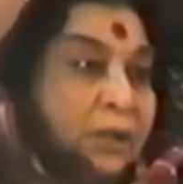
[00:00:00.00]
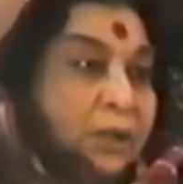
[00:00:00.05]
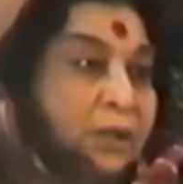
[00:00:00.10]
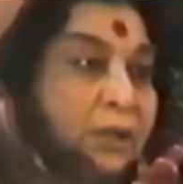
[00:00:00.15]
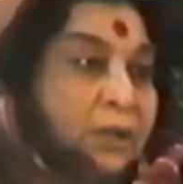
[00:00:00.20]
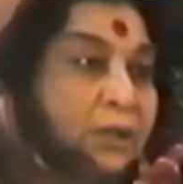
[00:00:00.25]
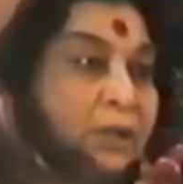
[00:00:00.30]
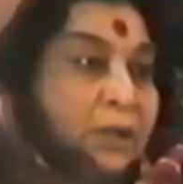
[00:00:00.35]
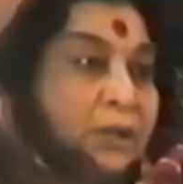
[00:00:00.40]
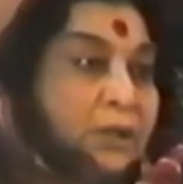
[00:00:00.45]

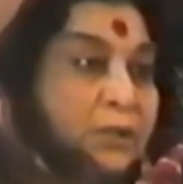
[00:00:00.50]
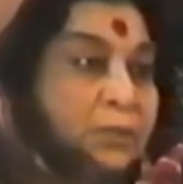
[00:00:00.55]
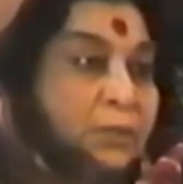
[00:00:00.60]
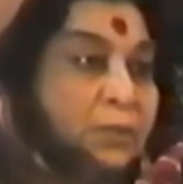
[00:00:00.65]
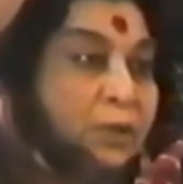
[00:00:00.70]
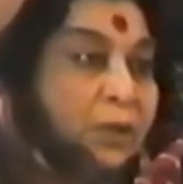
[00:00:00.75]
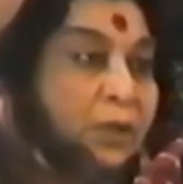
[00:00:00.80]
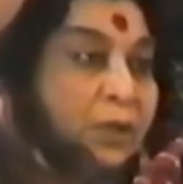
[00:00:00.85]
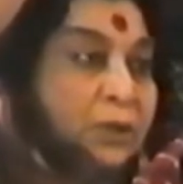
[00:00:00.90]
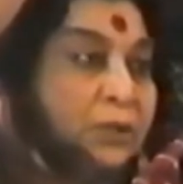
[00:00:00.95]

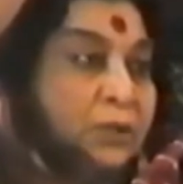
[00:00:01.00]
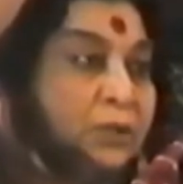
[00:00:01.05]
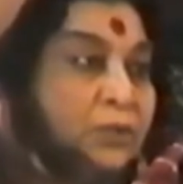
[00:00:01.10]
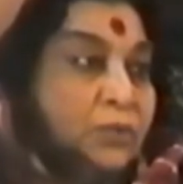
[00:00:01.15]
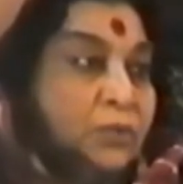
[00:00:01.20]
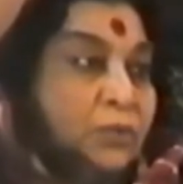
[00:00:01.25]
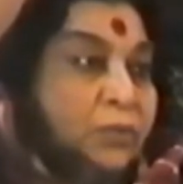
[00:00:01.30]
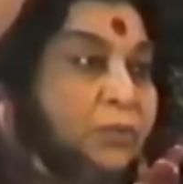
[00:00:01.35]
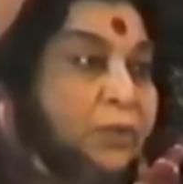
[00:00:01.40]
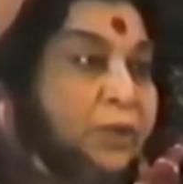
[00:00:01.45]
corresponds
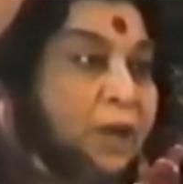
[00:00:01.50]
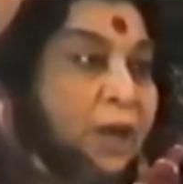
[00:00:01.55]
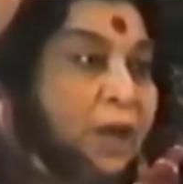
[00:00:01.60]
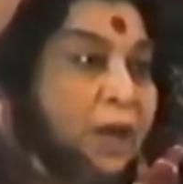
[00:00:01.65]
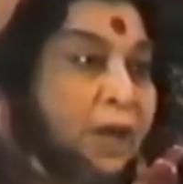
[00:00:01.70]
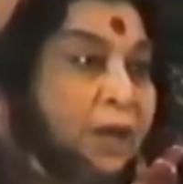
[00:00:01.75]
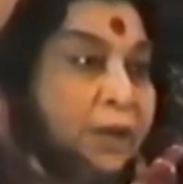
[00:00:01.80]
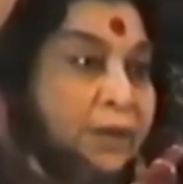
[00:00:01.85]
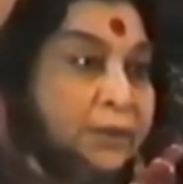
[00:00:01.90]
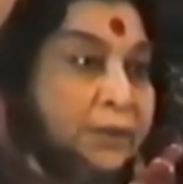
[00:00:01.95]
to our
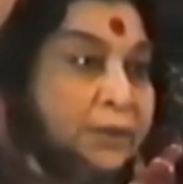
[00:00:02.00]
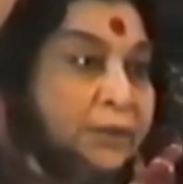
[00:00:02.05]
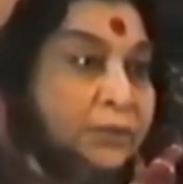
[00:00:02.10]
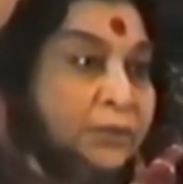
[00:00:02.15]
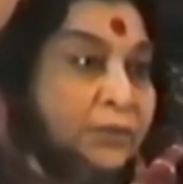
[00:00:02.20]
heart.